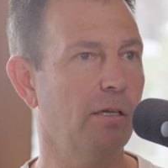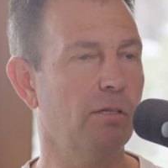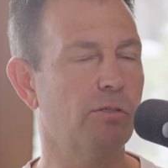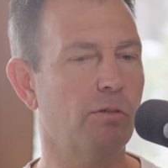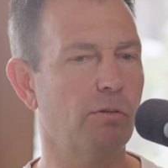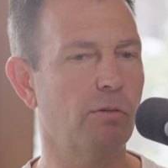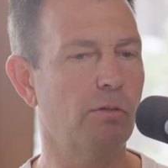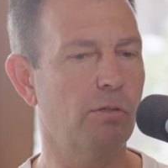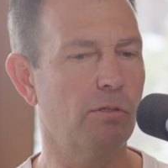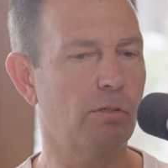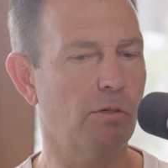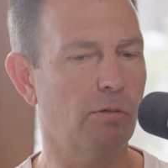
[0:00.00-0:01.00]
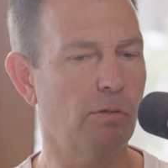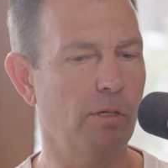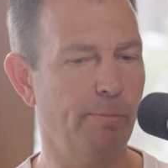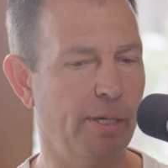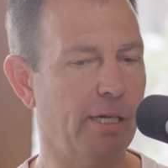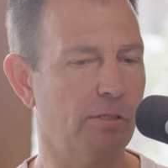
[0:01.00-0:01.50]
So, so
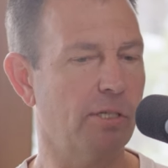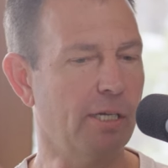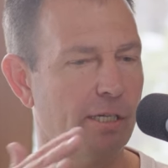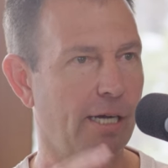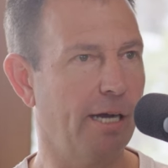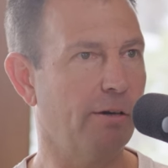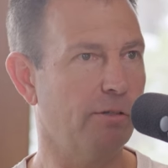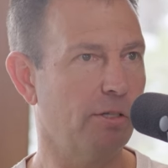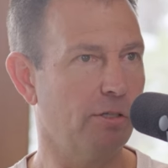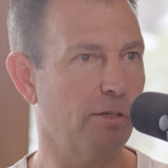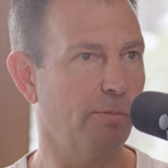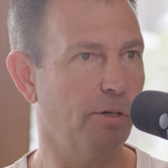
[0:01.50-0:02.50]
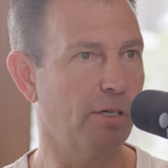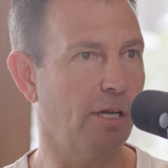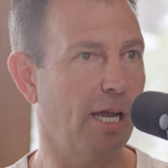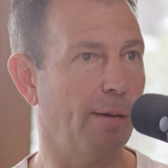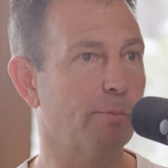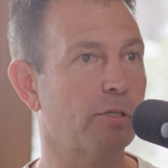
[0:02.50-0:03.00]
because the entire system would
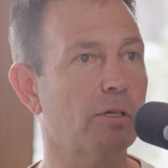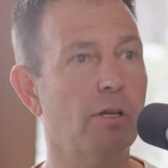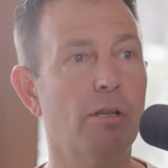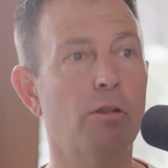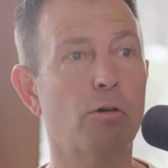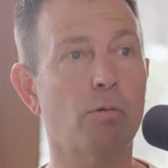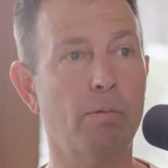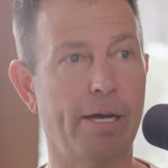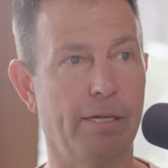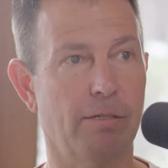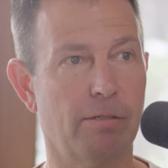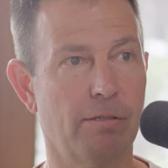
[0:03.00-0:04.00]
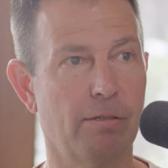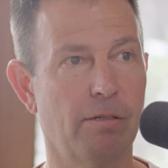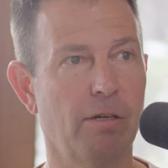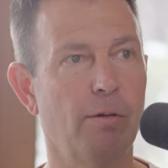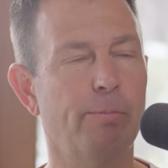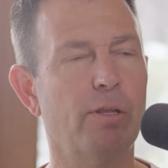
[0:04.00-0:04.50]
collapse. They're right,
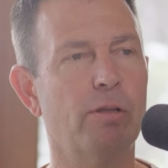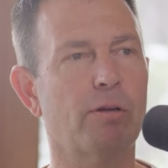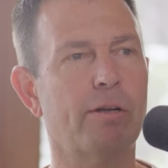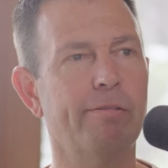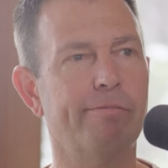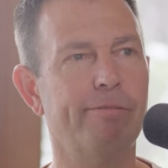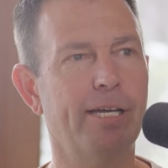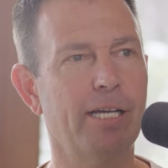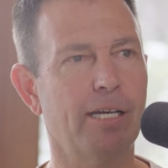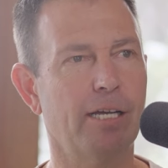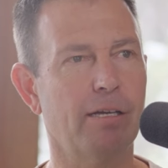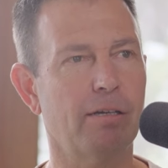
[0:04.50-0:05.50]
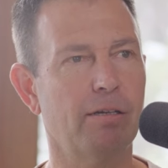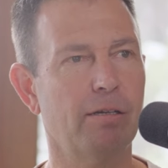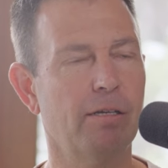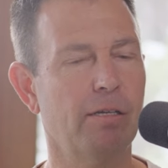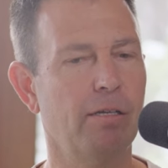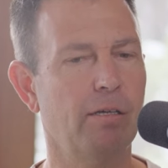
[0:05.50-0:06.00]
but they're conflating
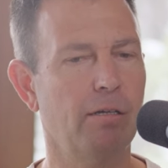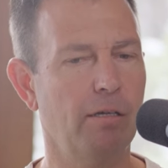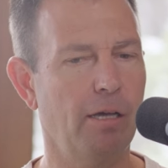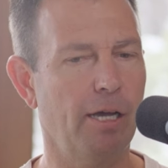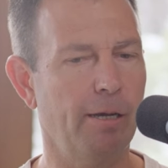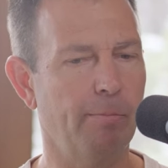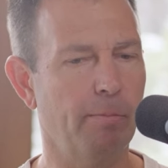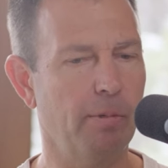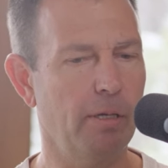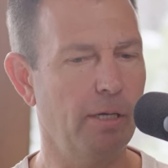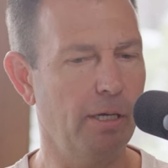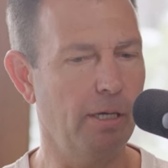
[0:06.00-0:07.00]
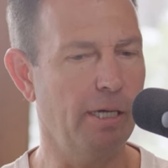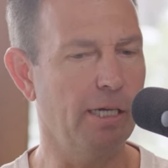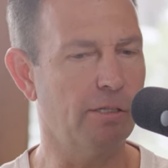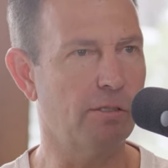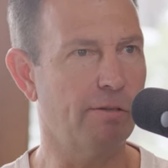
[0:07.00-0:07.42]
um, is